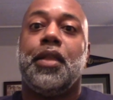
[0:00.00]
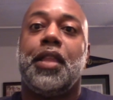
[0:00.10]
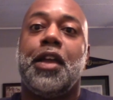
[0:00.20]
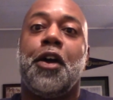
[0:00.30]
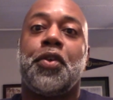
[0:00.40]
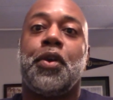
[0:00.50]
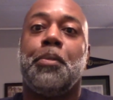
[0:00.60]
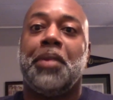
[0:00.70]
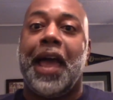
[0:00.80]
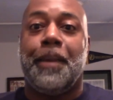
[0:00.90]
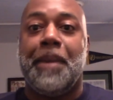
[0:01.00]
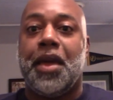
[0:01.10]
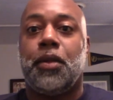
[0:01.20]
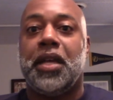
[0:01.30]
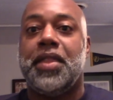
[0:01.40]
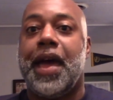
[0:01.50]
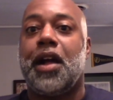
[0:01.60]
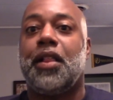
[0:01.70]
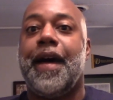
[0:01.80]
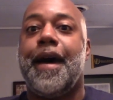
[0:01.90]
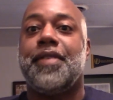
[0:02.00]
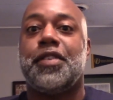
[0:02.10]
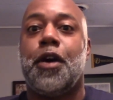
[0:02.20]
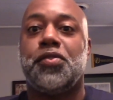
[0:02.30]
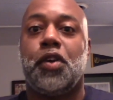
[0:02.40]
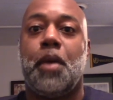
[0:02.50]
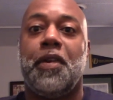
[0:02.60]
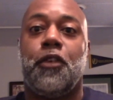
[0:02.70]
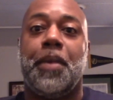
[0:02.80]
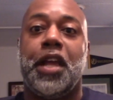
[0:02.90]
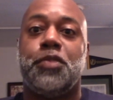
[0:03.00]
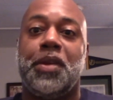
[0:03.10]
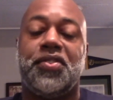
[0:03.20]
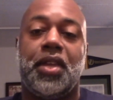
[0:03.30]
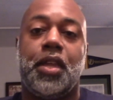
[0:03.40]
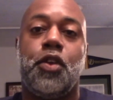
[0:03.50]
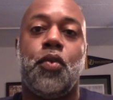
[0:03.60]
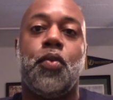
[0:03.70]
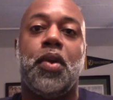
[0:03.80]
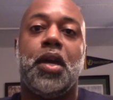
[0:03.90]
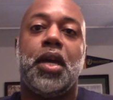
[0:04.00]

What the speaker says: the other black male in that class and also coming from an HBCU.